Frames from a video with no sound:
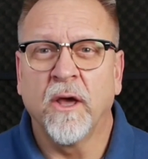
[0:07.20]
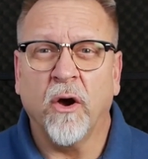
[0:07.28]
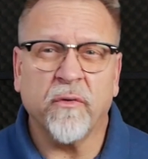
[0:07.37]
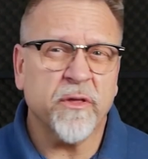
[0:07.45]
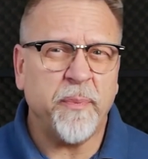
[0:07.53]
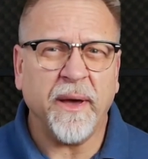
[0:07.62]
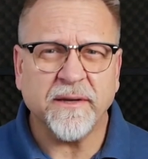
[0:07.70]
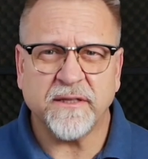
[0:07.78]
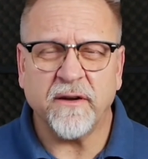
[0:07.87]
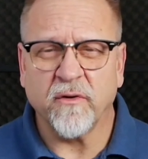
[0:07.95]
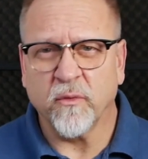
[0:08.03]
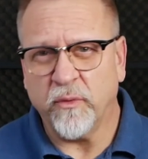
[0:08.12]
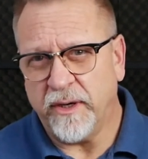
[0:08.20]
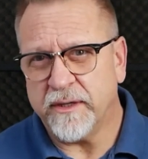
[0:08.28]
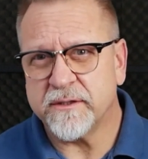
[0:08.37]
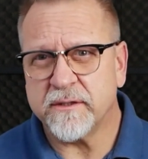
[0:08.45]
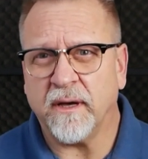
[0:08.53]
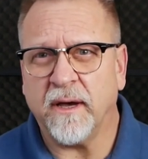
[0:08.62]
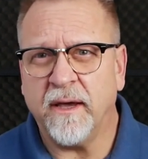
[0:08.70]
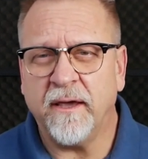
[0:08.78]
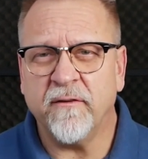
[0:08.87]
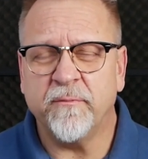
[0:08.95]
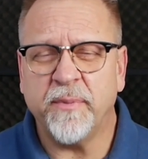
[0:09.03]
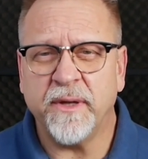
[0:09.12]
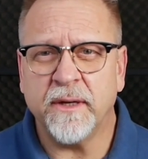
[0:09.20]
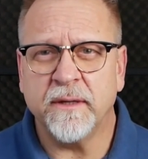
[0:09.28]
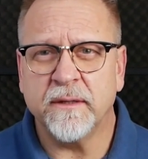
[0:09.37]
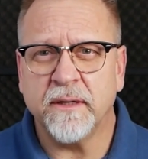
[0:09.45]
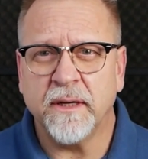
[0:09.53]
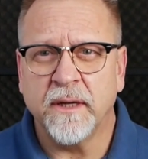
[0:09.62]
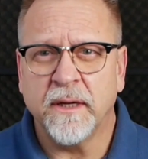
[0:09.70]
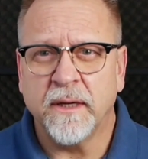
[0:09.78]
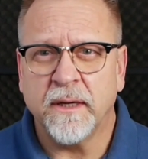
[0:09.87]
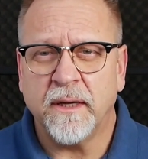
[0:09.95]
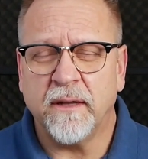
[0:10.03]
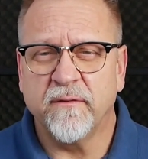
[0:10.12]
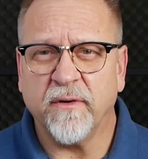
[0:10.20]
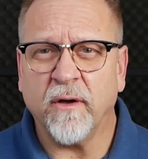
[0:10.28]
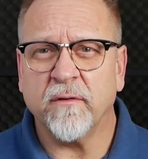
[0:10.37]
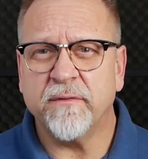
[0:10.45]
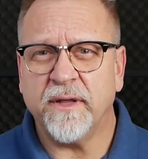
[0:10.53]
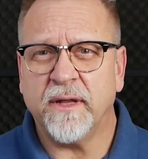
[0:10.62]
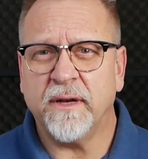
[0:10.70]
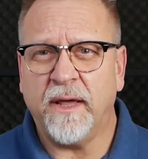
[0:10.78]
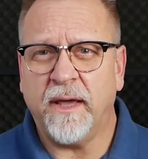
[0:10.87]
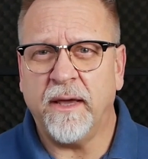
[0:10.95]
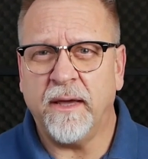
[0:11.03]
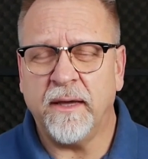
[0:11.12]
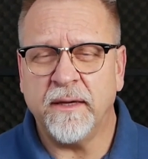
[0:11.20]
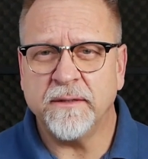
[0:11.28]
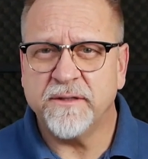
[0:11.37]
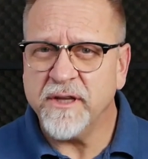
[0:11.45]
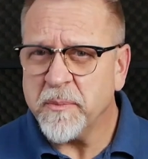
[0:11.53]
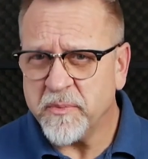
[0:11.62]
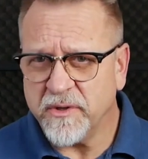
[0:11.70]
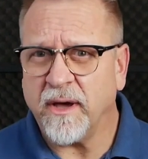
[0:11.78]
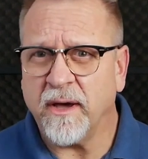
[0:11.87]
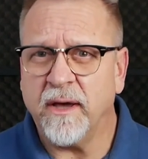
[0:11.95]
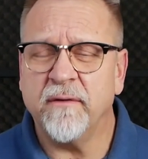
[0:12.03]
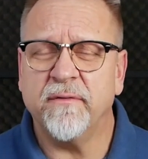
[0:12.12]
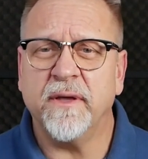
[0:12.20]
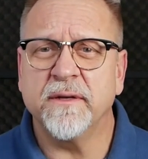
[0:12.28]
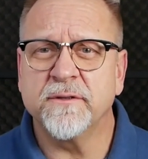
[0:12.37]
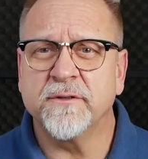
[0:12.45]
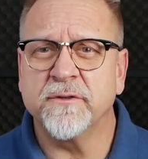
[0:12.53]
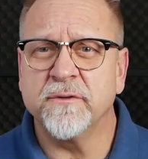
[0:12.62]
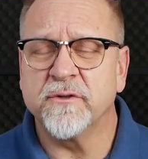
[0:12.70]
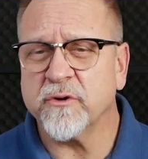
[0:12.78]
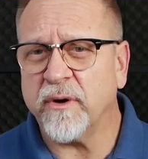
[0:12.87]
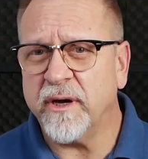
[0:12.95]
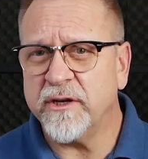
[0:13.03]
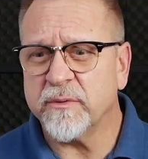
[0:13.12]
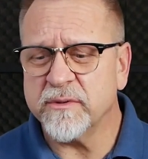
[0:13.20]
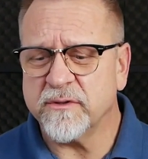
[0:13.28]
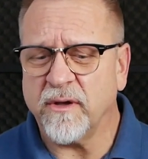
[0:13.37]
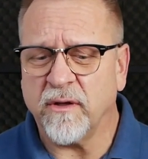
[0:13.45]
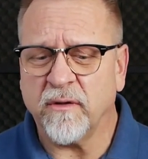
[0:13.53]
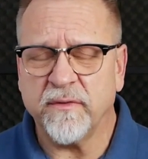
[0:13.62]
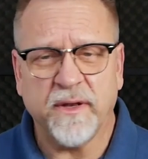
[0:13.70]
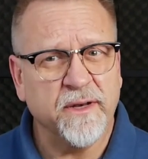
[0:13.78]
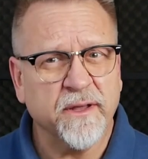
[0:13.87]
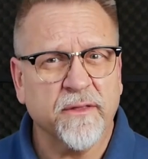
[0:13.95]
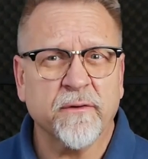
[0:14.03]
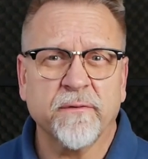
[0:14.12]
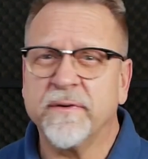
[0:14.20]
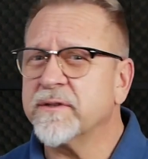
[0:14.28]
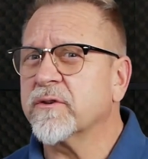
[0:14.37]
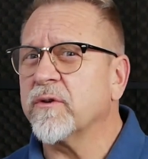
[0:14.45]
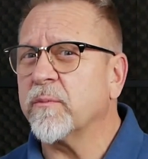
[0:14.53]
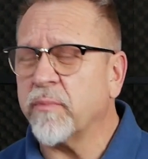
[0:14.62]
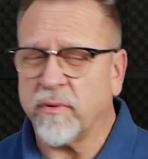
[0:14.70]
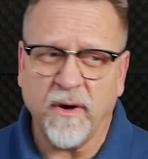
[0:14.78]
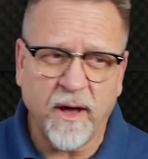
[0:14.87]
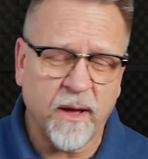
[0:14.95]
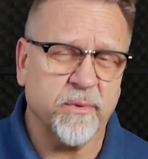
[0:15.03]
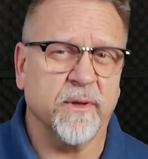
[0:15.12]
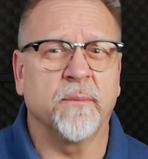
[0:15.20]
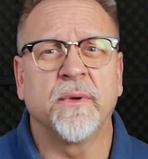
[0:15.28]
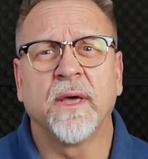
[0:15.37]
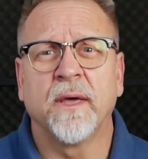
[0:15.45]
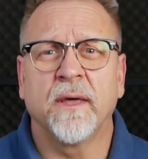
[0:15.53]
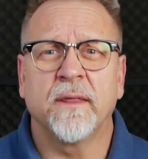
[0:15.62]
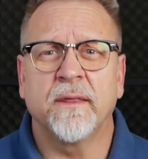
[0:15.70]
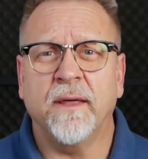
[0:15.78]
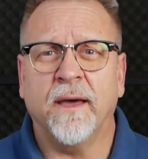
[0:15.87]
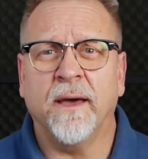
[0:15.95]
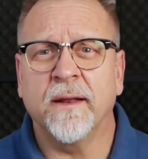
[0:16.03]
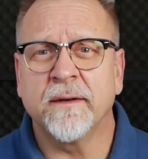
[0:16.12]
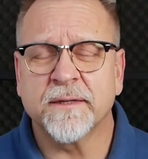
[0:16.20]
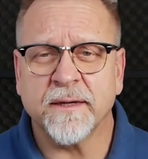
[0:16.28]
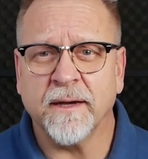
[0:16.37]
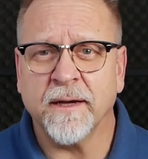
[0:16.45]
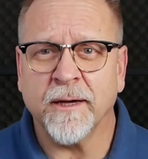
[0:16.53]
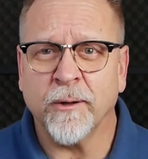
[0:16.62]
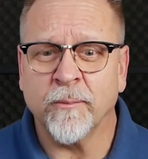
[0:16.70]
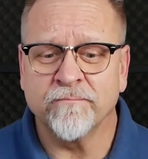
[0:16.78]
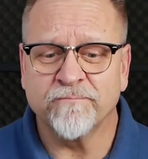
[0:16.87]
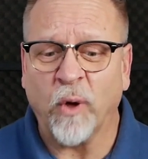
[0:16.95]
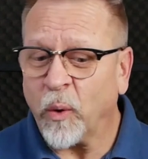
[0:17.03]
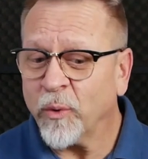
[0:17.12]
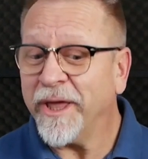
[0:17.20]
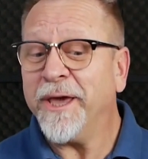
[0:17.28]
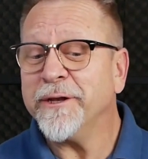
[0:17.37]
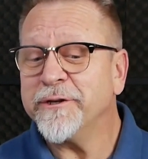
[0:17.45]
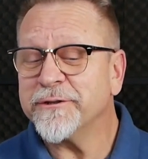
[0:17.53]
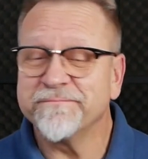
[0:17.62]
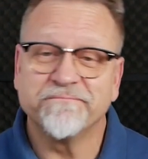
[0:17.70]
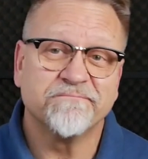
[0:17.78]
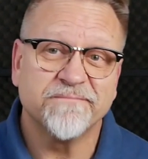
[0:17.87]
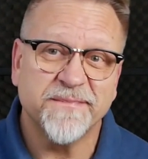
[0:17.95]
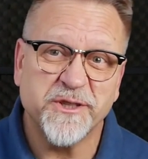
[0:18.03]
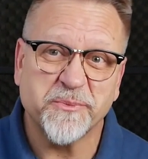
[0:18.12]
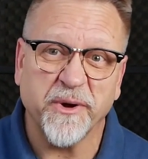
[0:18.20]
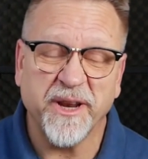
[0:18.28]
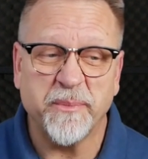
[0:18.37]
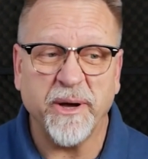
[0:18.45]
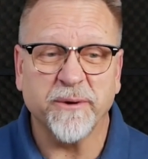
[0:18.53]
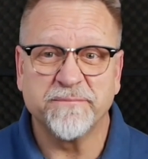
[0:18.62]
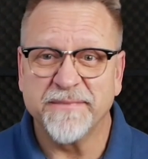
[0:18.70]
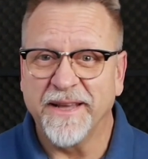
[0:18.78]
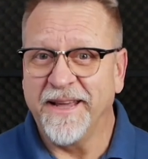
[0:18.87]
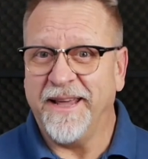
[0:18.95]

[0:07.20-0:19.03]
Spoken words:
Over the past several weeks, I have been involved in a deep dive into trying to resolve another physical problem that old age is bringing about.